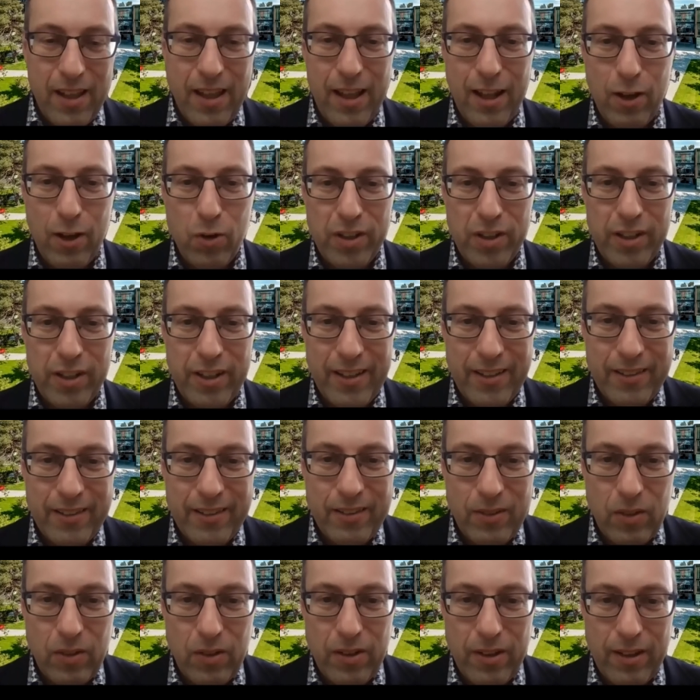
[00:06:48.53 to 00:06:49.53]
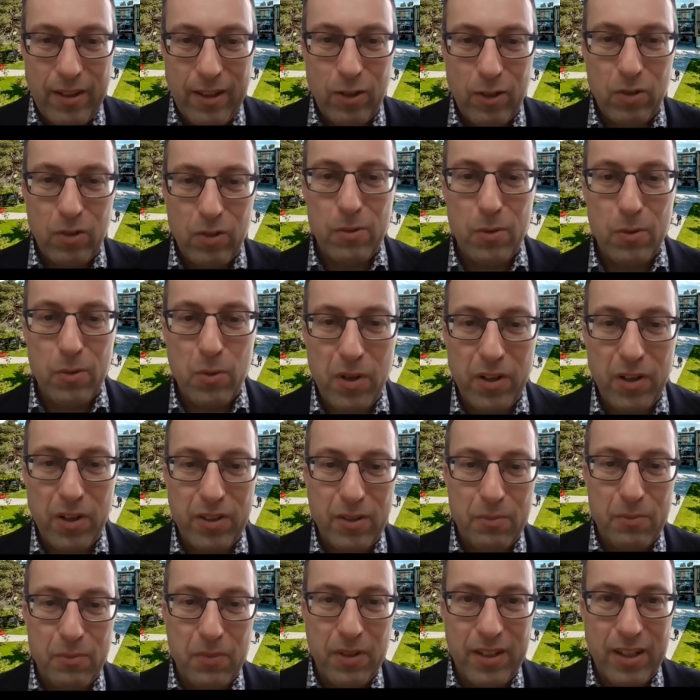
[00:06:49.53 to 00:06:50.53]
Hello again. Hello,
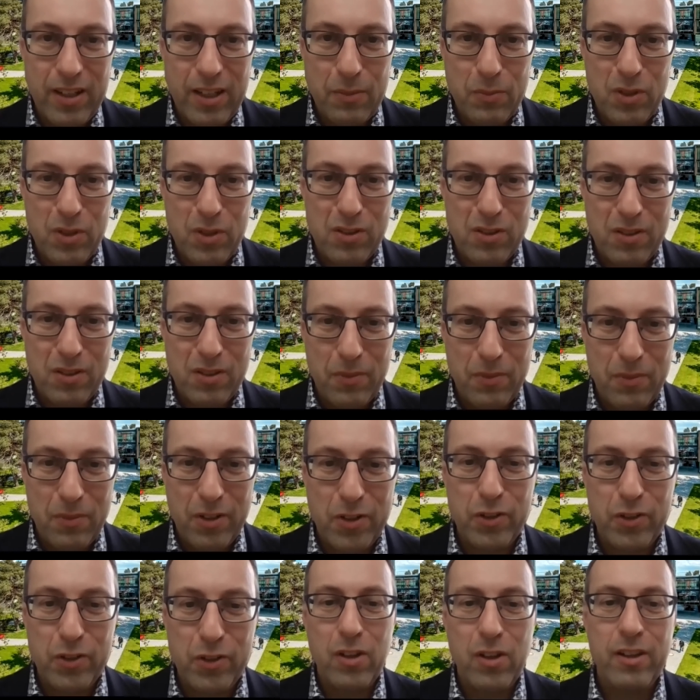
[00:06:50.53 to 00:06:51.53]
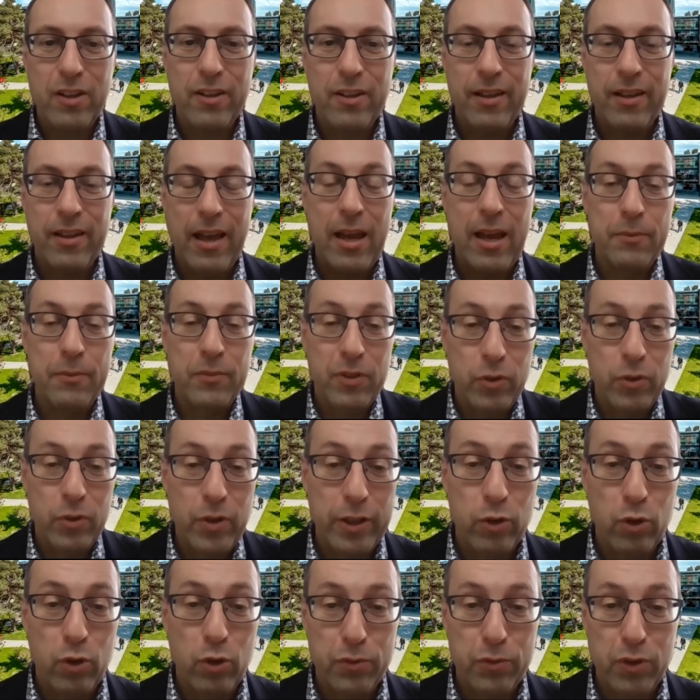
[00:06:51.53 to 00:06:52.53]
everybody. My name is Mario Della. I'm
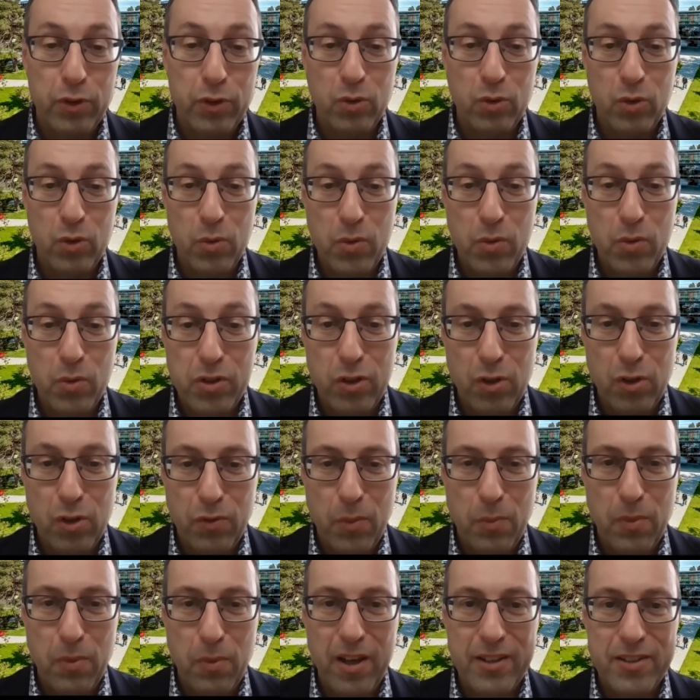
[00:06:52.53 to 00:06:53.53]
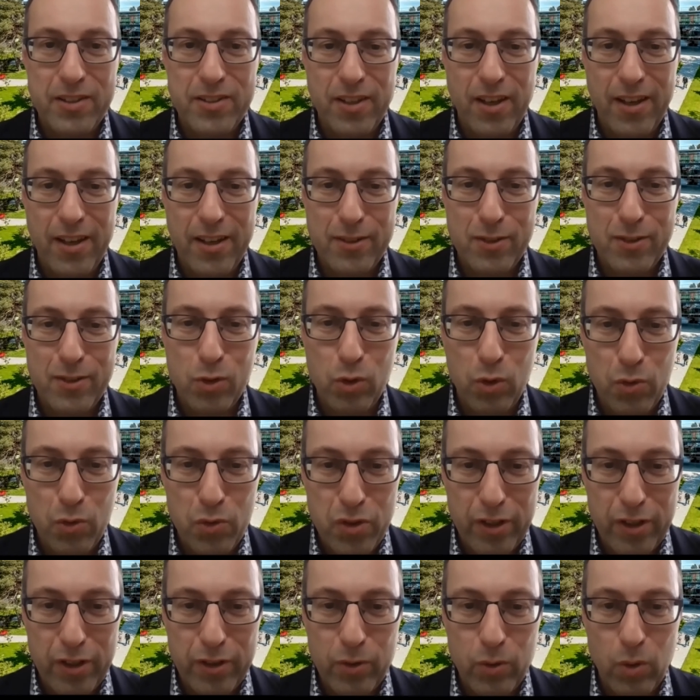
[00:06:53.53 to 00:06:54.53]
director of the University of Applied Science,
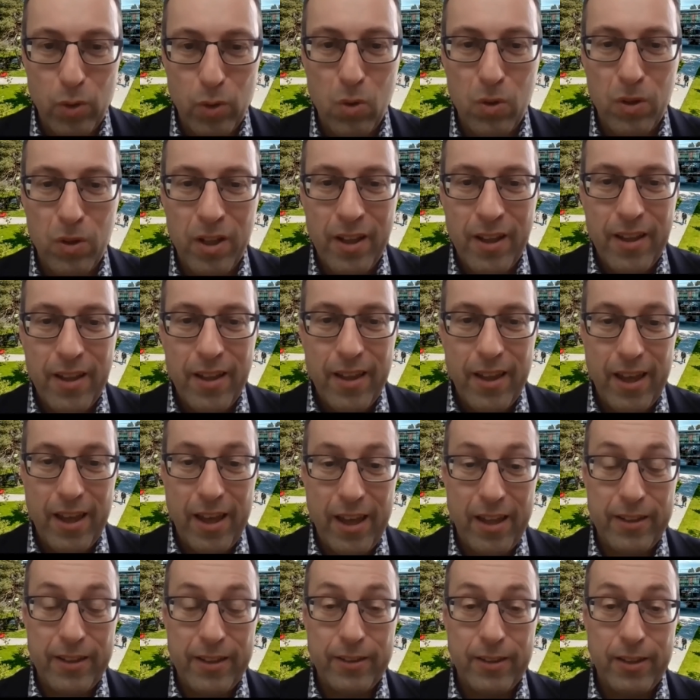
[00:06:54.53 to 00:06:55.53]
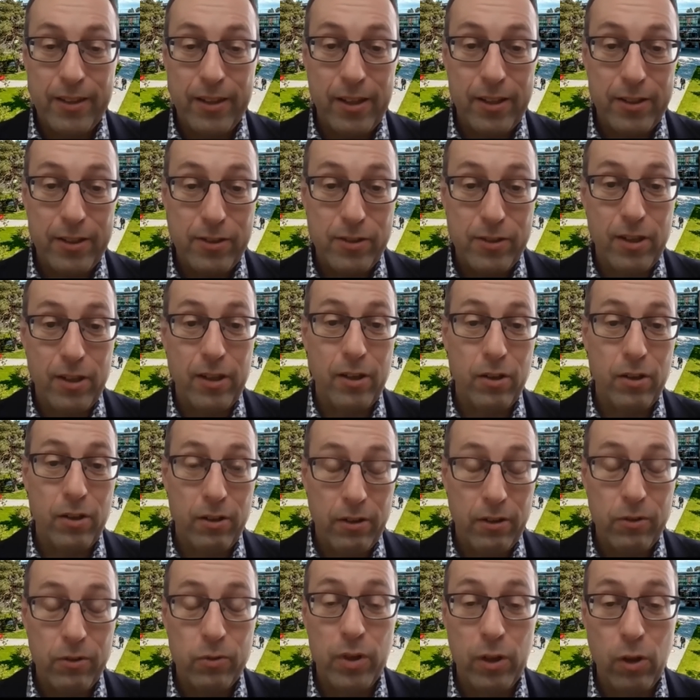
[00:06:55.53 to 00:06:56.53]
Kufstein, Tyrol. And it's
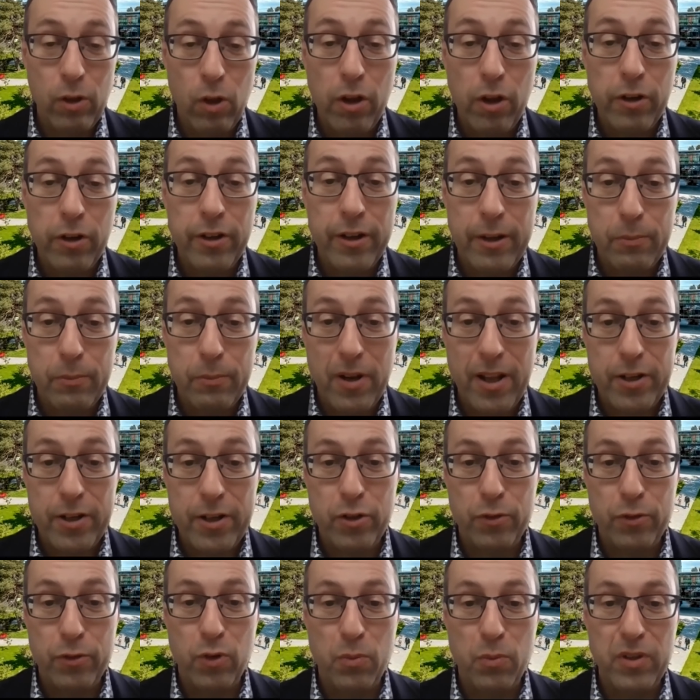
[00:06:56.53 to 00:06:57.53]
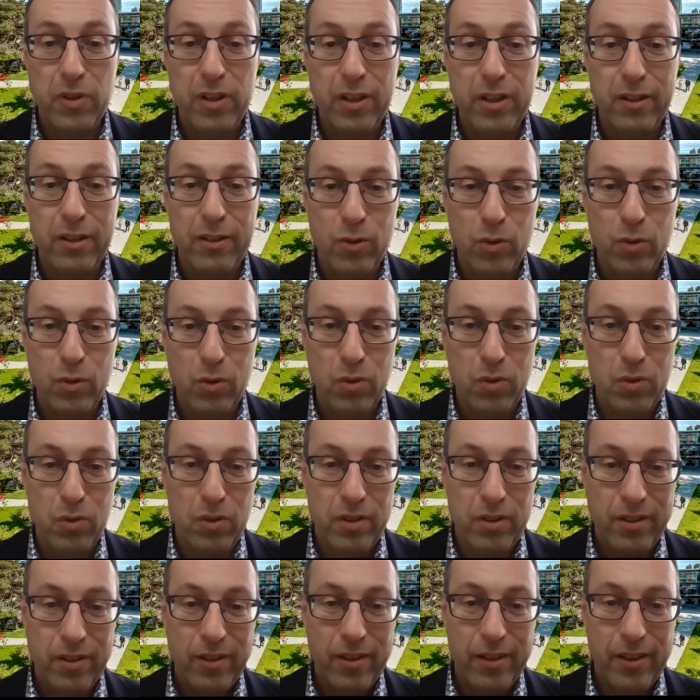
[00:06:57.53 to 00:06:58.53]
a real honor and pleasure for me
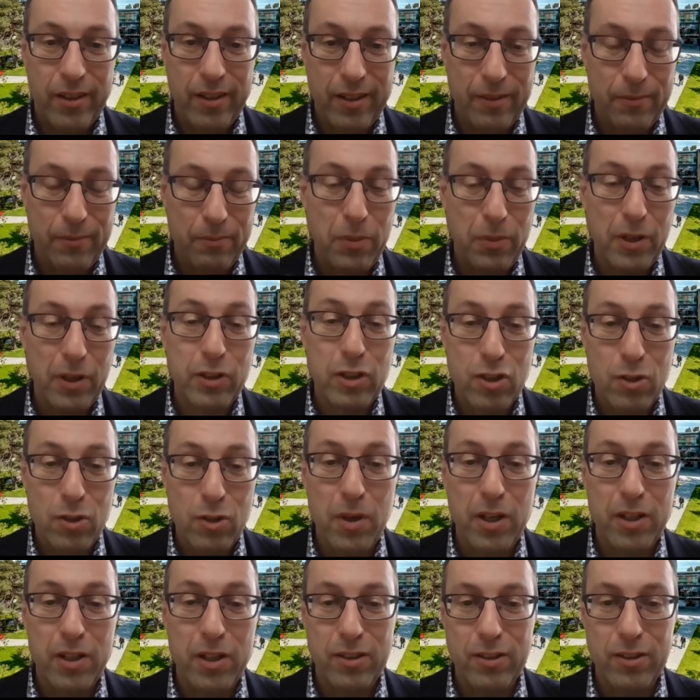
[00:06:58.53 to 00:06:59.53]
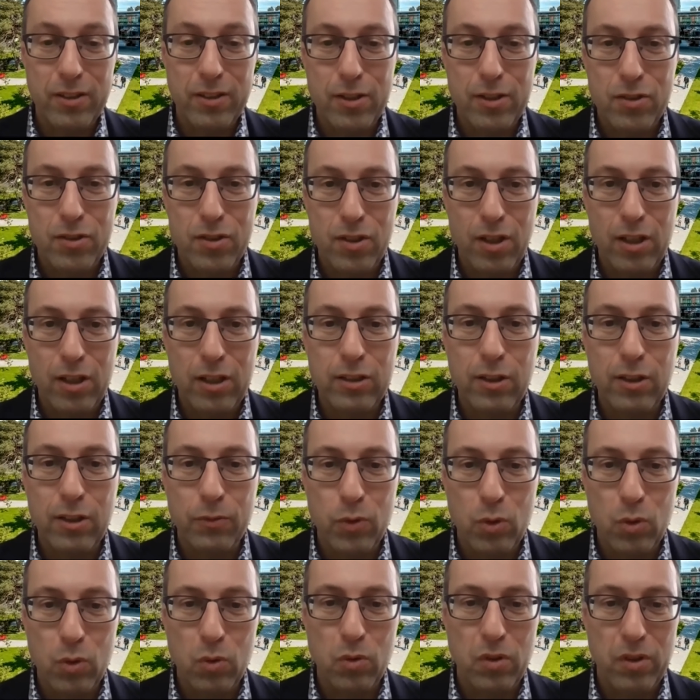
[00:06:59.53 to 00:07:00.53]
to participate in this
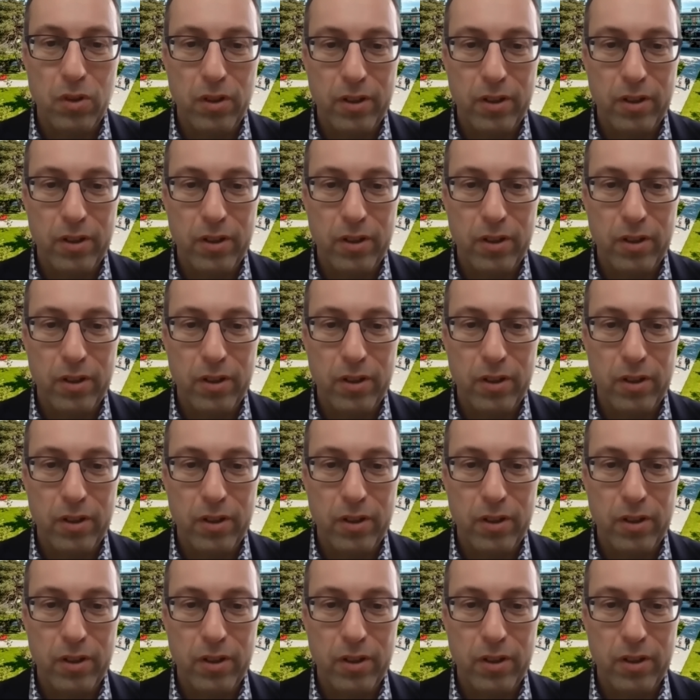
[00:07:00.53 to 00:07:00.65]
interview